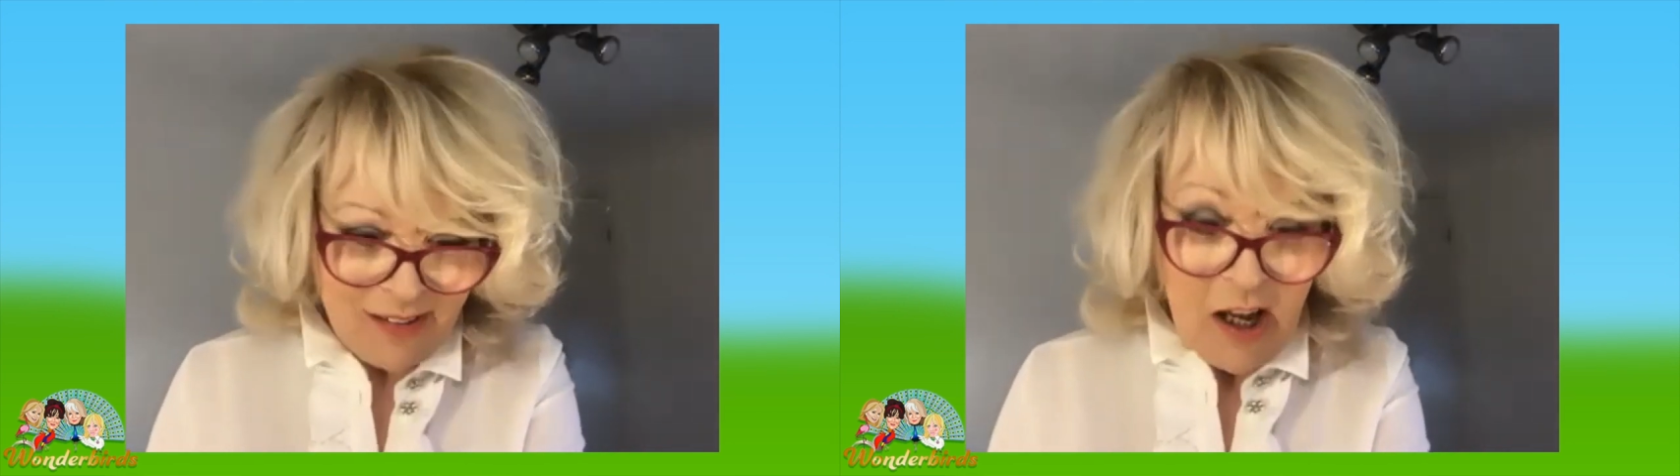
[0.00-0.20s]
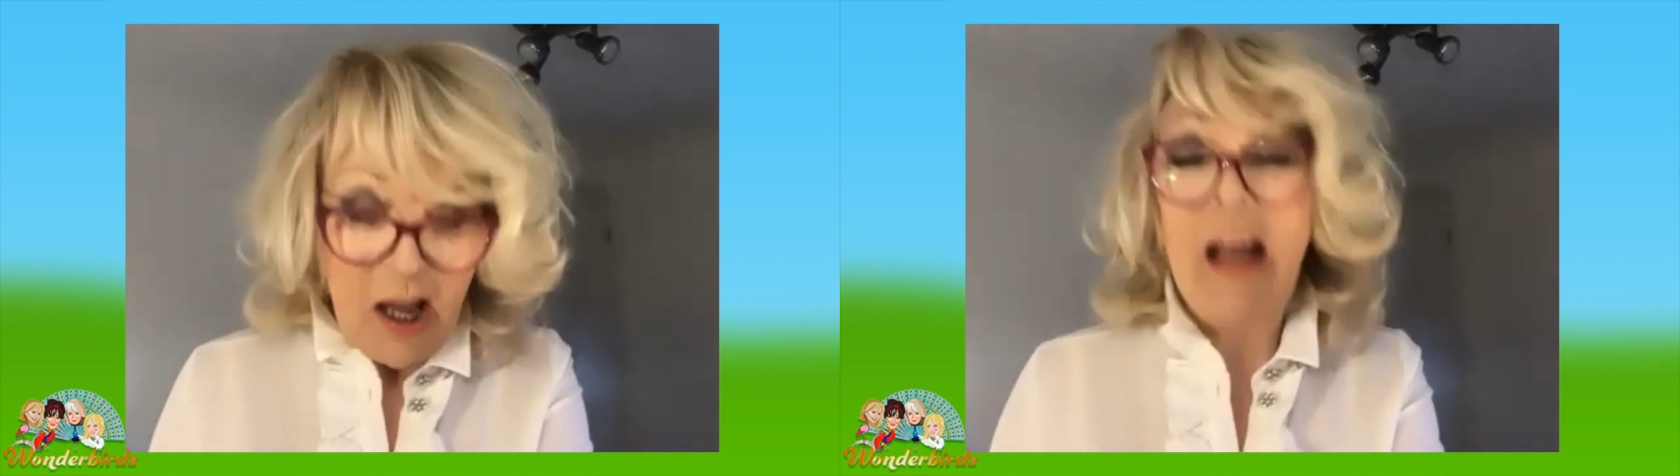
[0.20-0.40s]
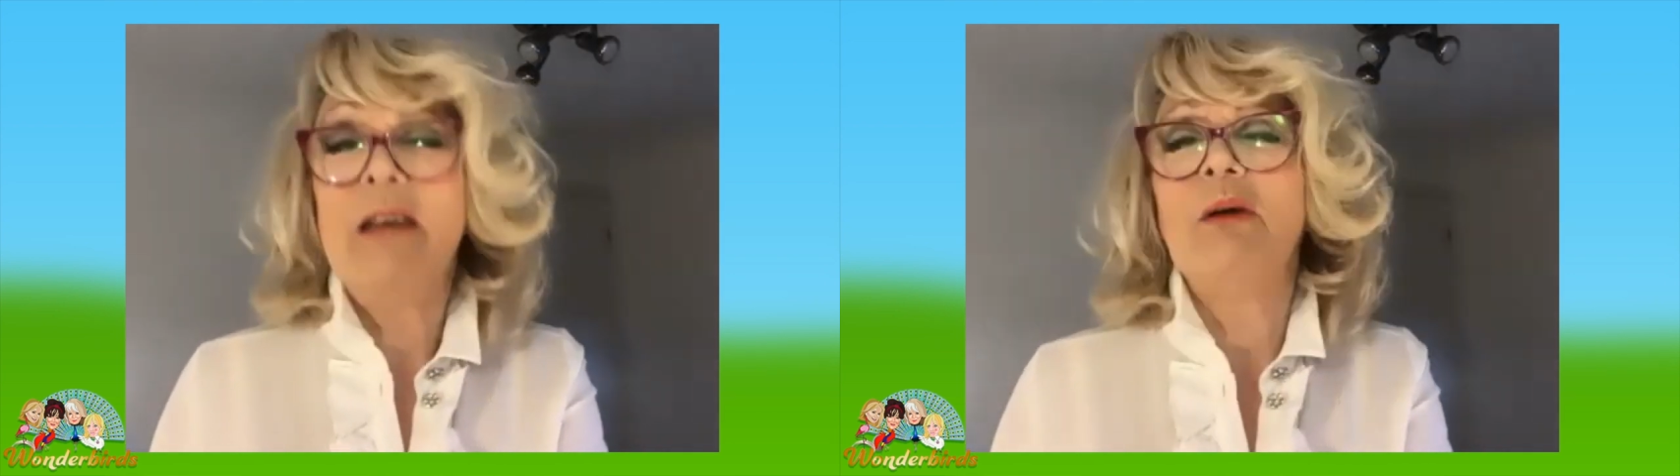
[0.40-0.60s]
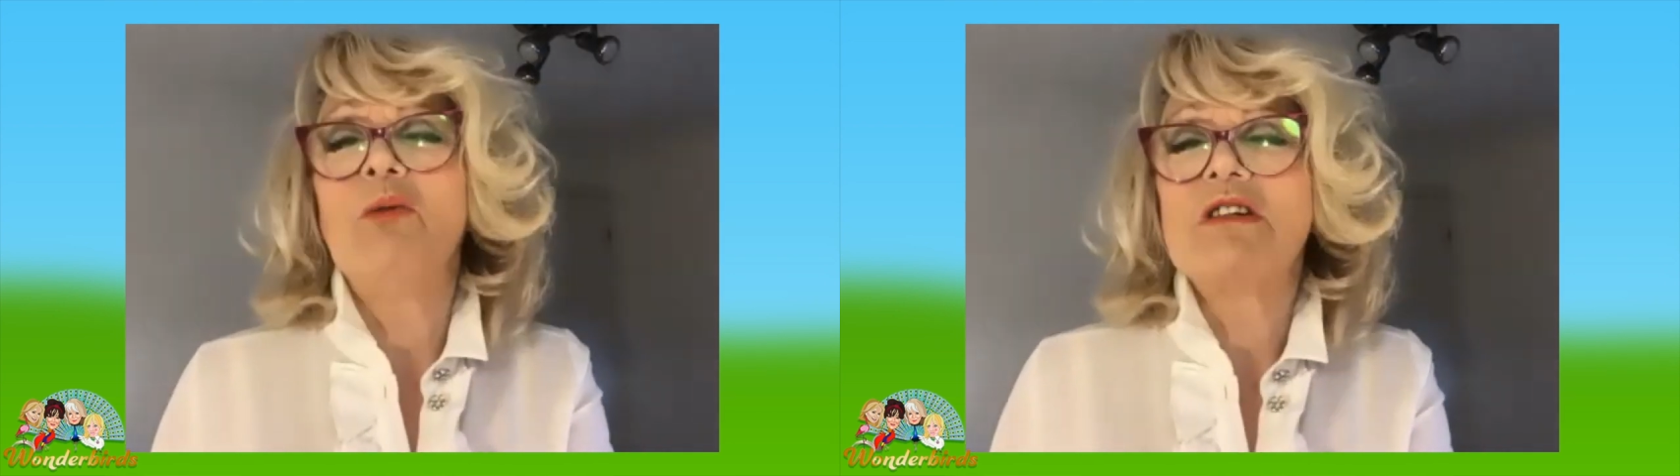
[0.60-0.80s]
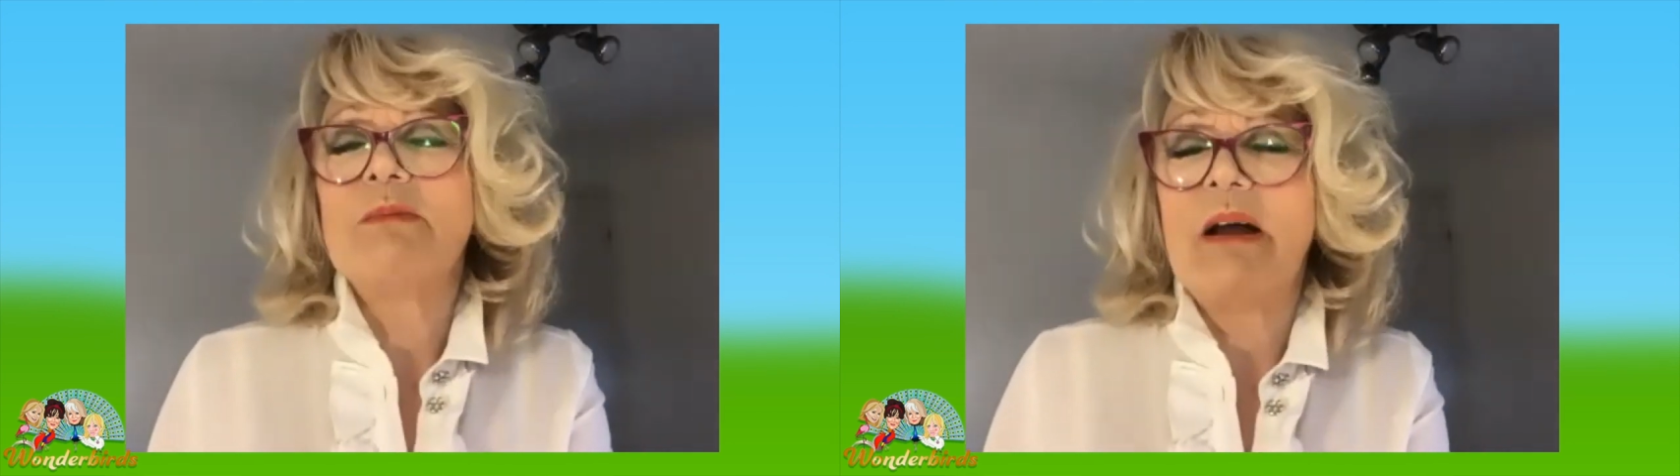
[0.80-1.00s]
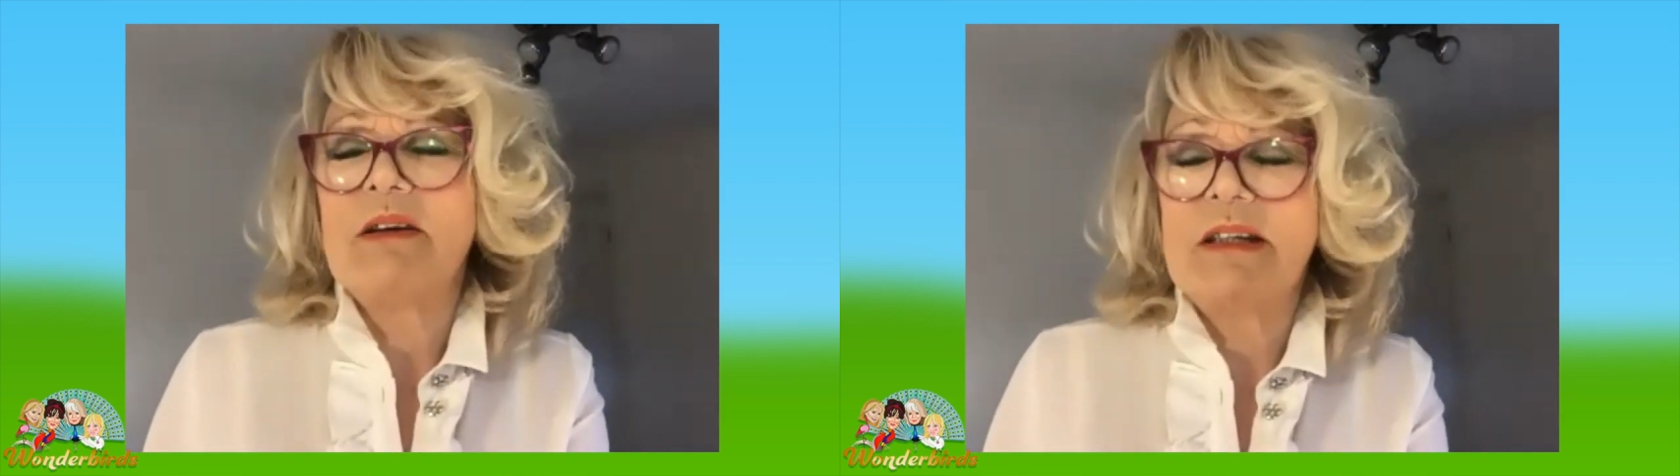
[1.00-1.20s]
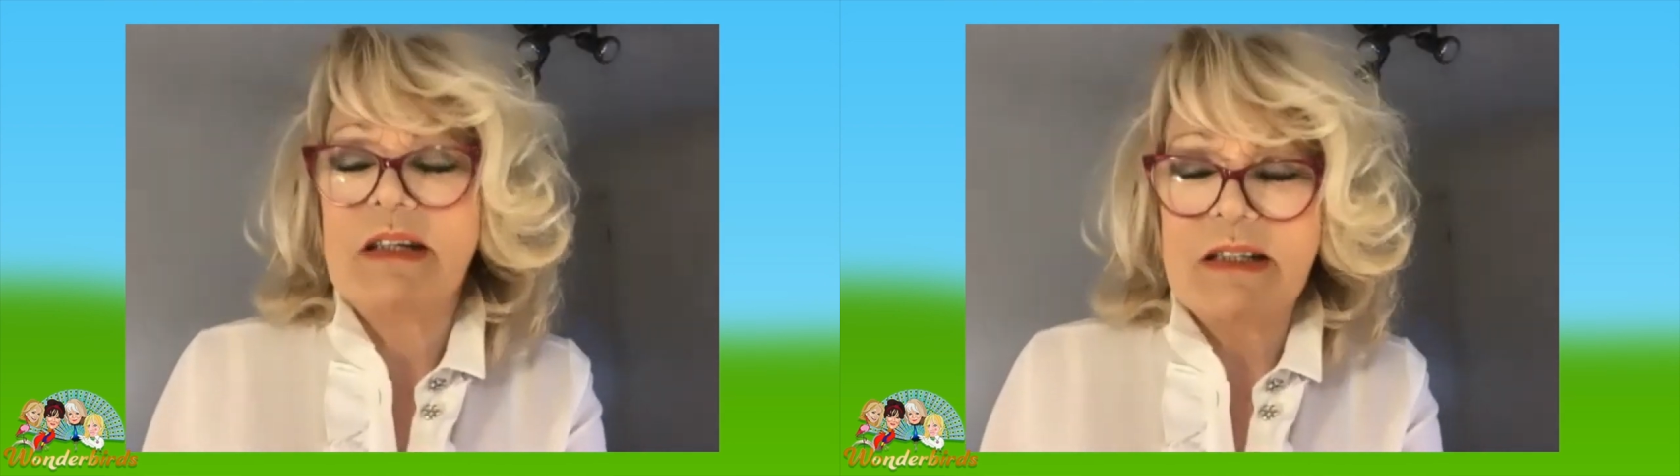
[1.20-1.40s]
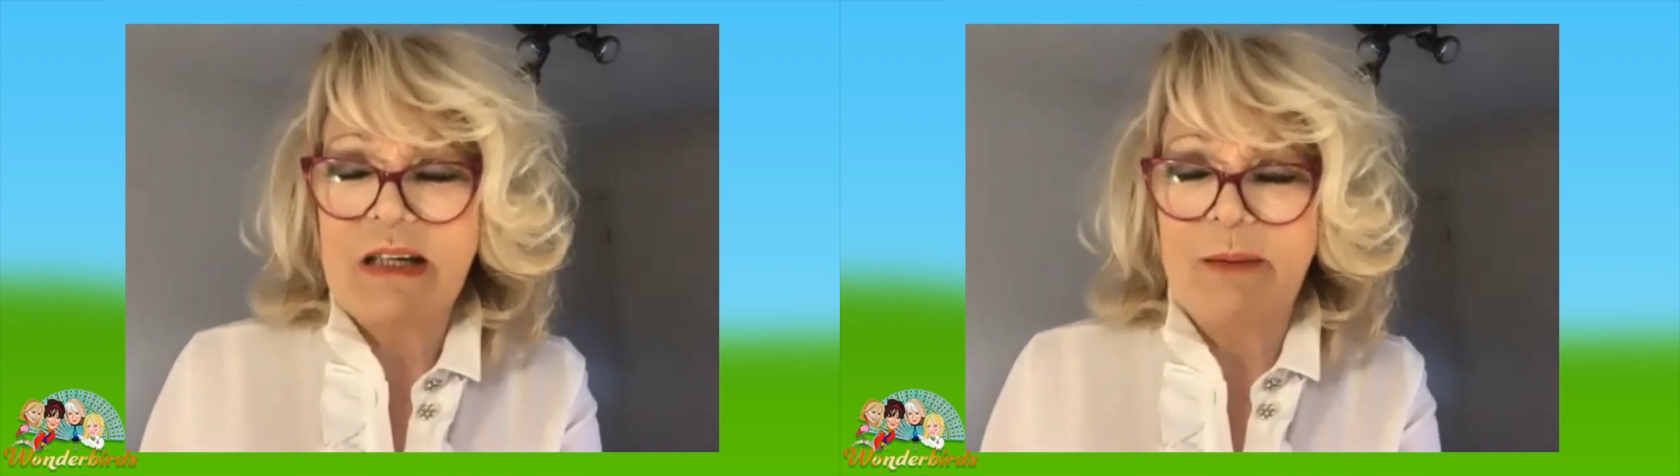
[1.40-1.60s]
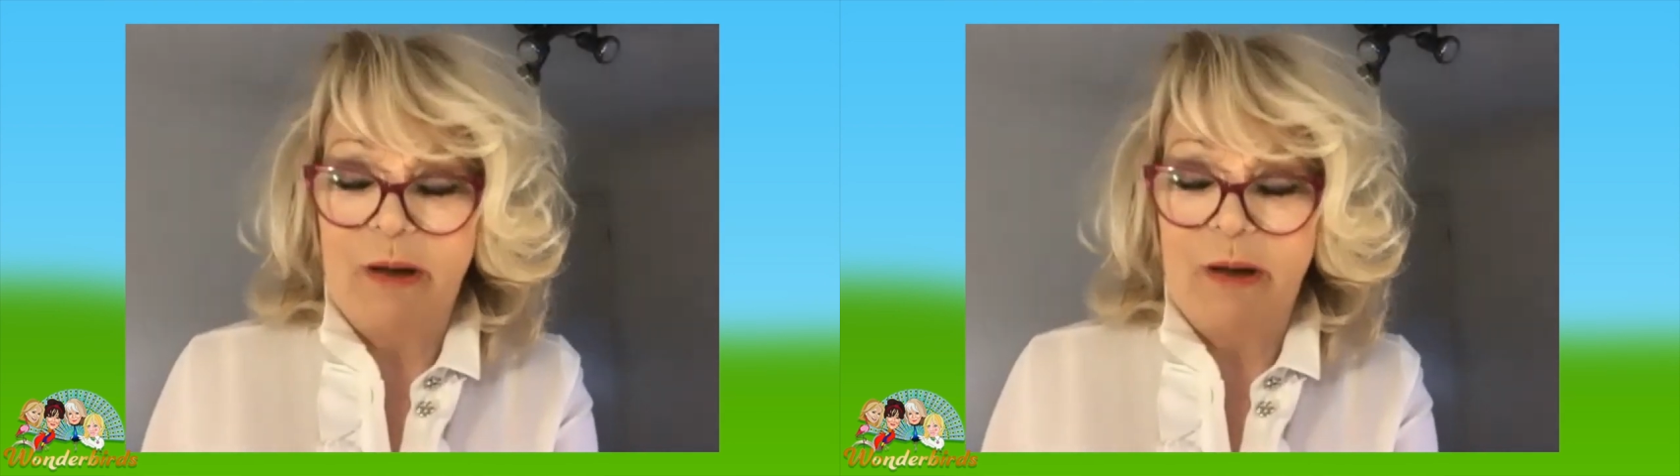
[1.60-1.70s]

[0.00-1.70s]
Anyway, what about Dee and Debbie?